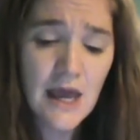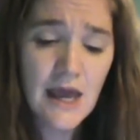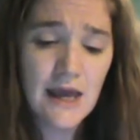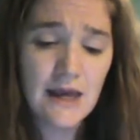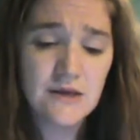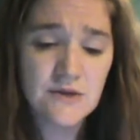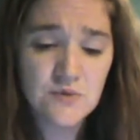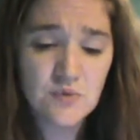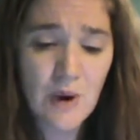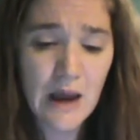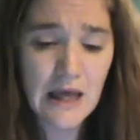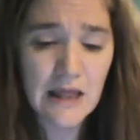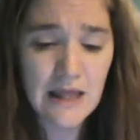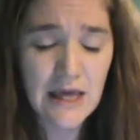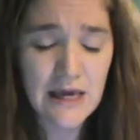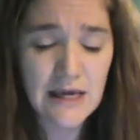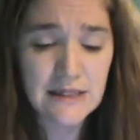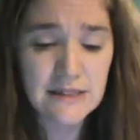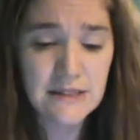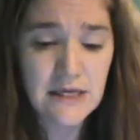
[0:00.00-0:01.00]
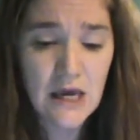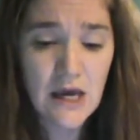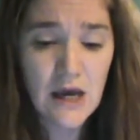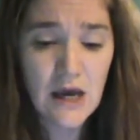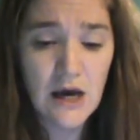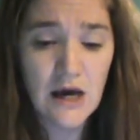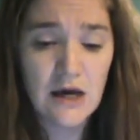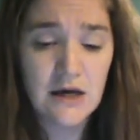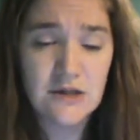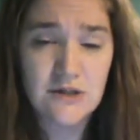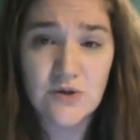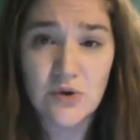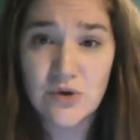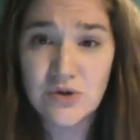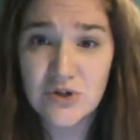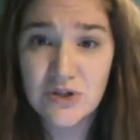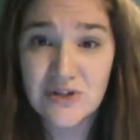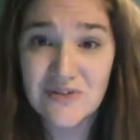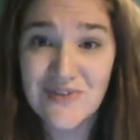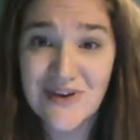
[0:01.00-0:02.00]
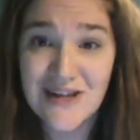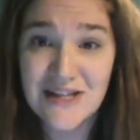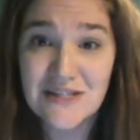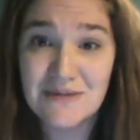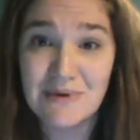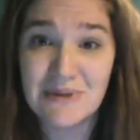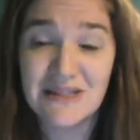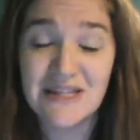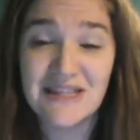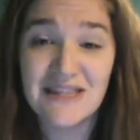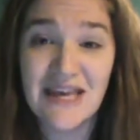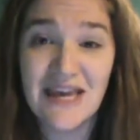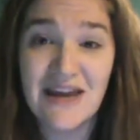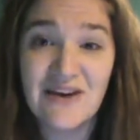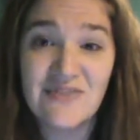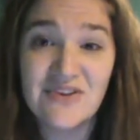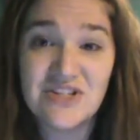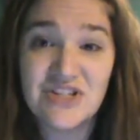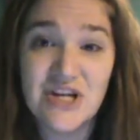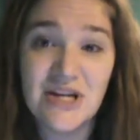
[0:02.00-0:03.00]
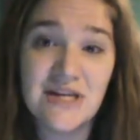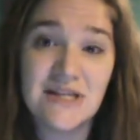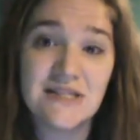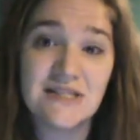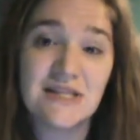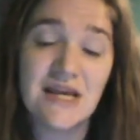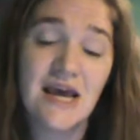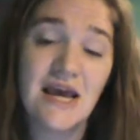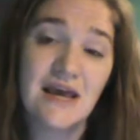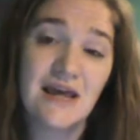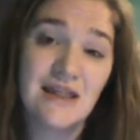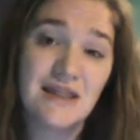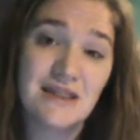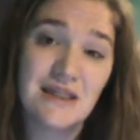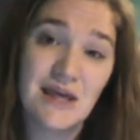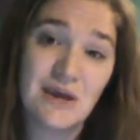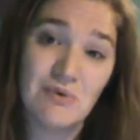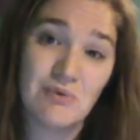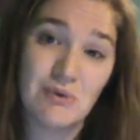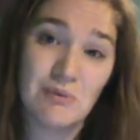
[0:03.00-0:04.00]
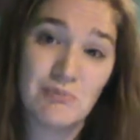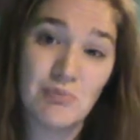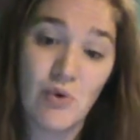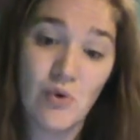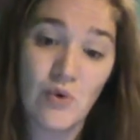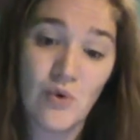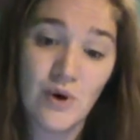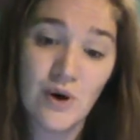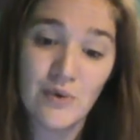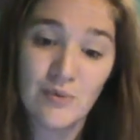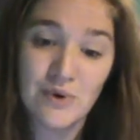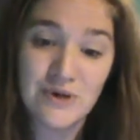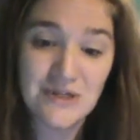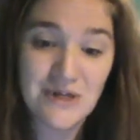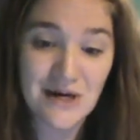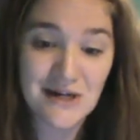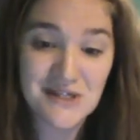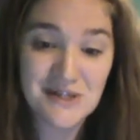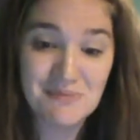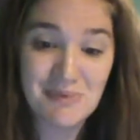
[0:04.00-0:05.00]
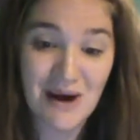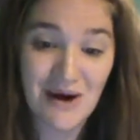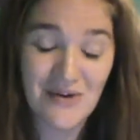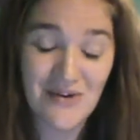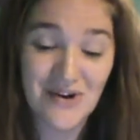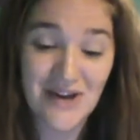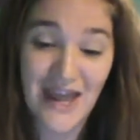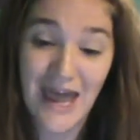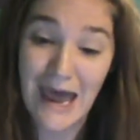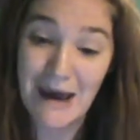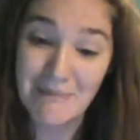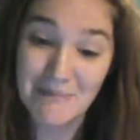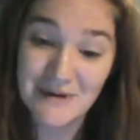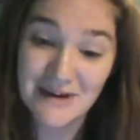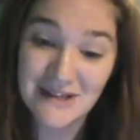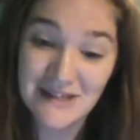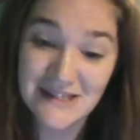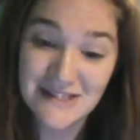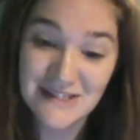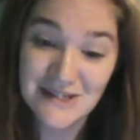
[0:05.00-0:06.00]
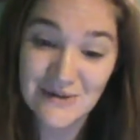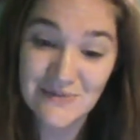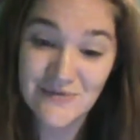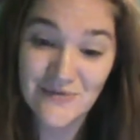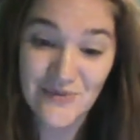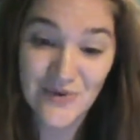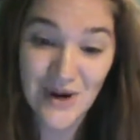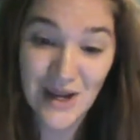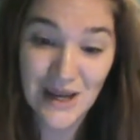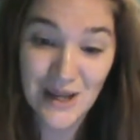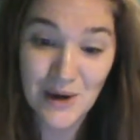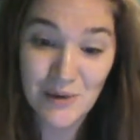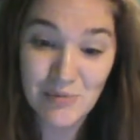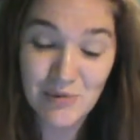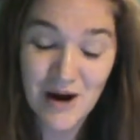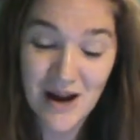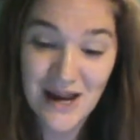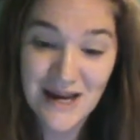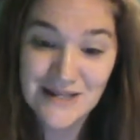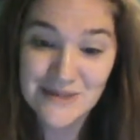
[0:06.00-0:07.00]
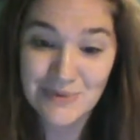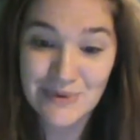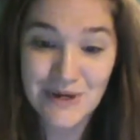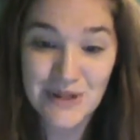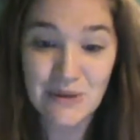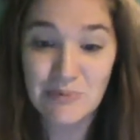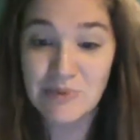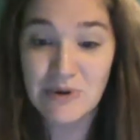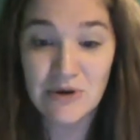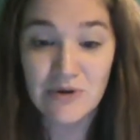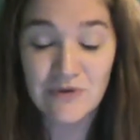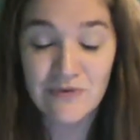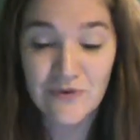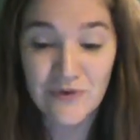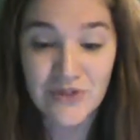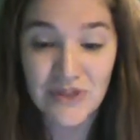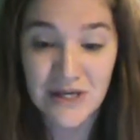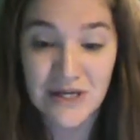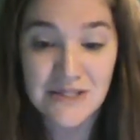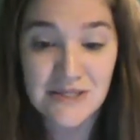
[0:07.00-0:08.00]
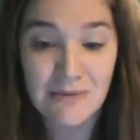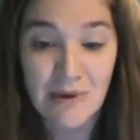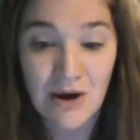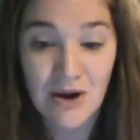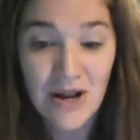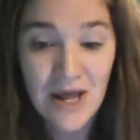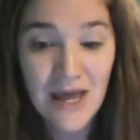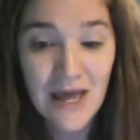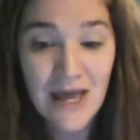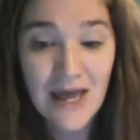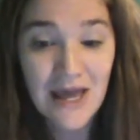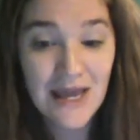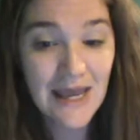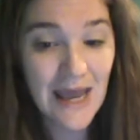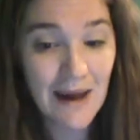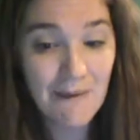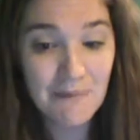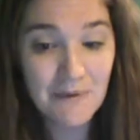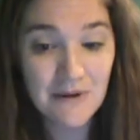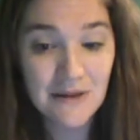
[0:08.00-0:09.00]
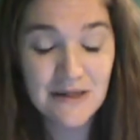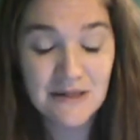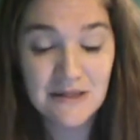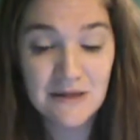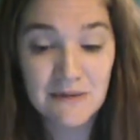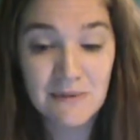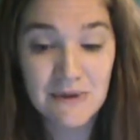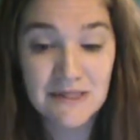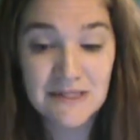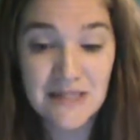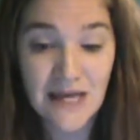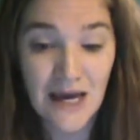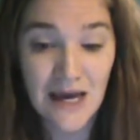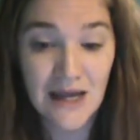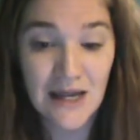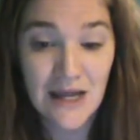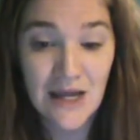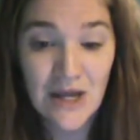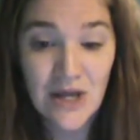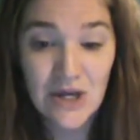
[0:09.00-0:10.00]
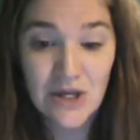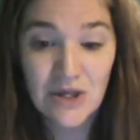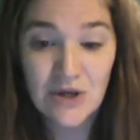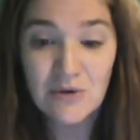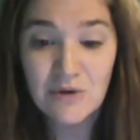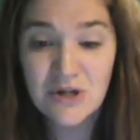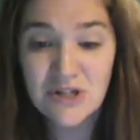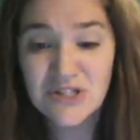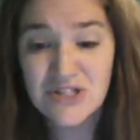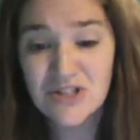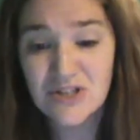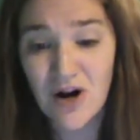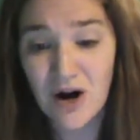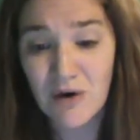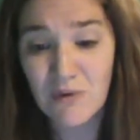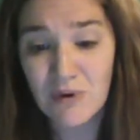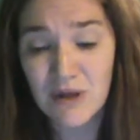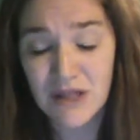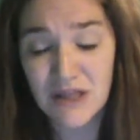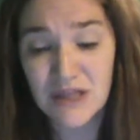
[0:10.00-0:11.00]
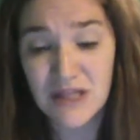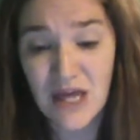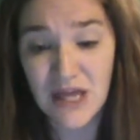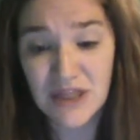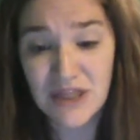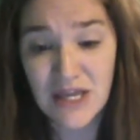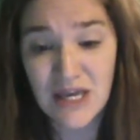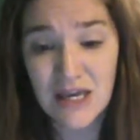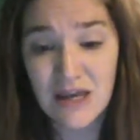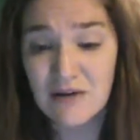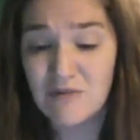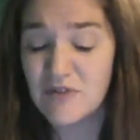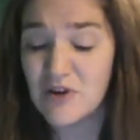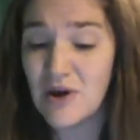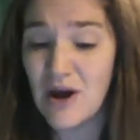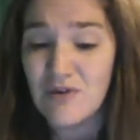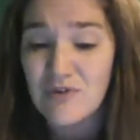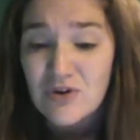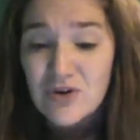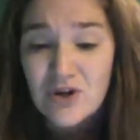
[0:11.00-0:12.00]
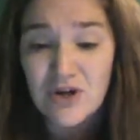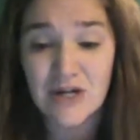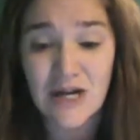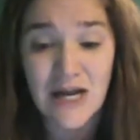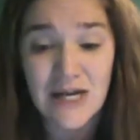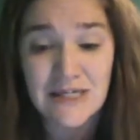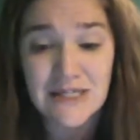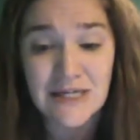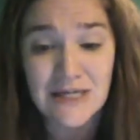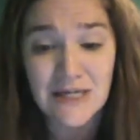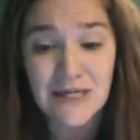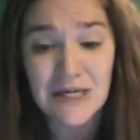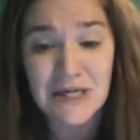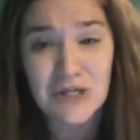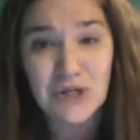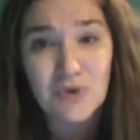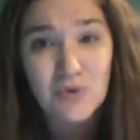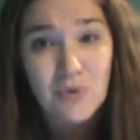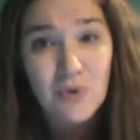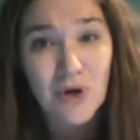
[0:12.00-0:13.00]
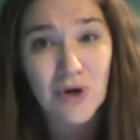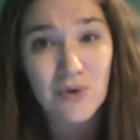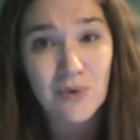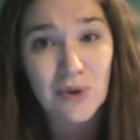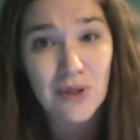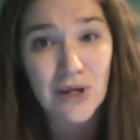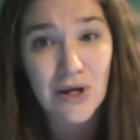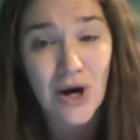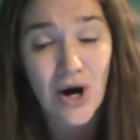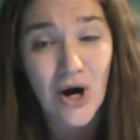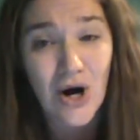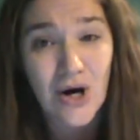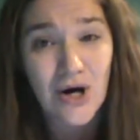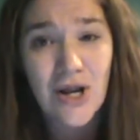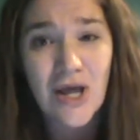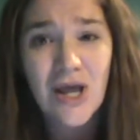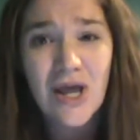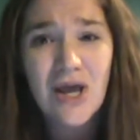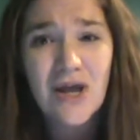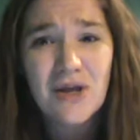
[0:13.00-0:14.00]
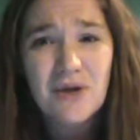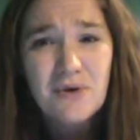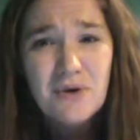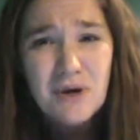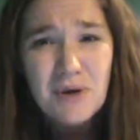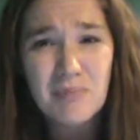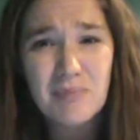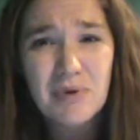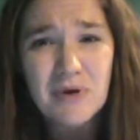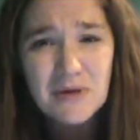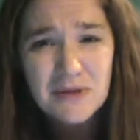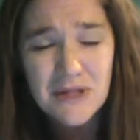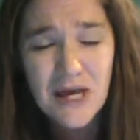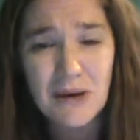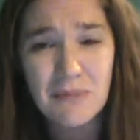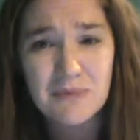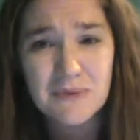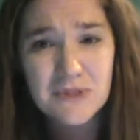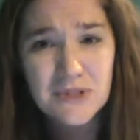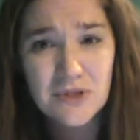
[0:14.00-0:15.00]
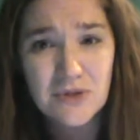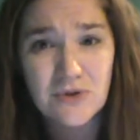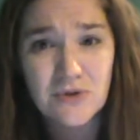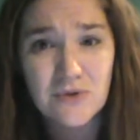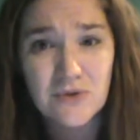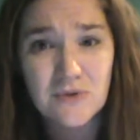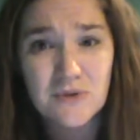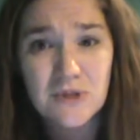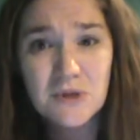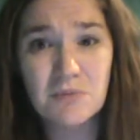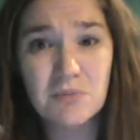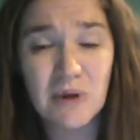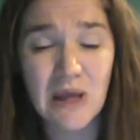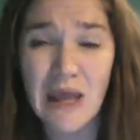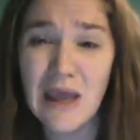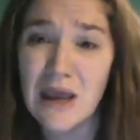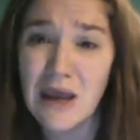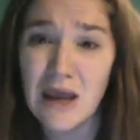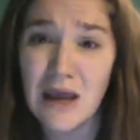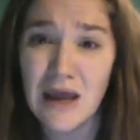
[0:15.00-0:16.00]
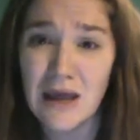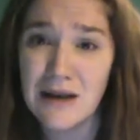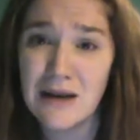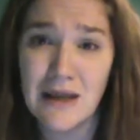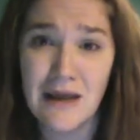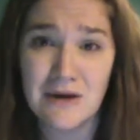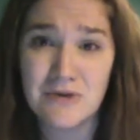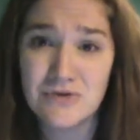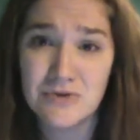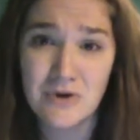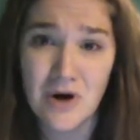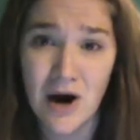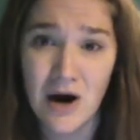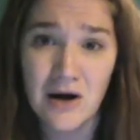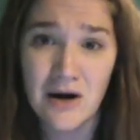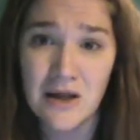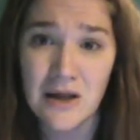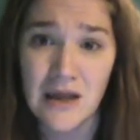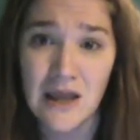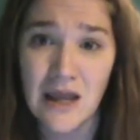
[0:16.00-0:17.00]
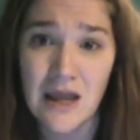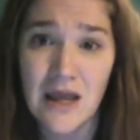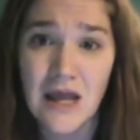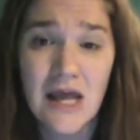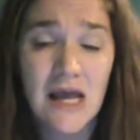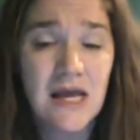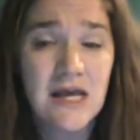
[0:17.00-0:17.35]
As well as social advancement, that they have a chance, that they were poor. We talked about capitalism, free enterprise. One of the beautiful things about capitalism is that you can start with nothing. If you have a good idea and you work really hard, you can build up to being an Andrew Carnegie.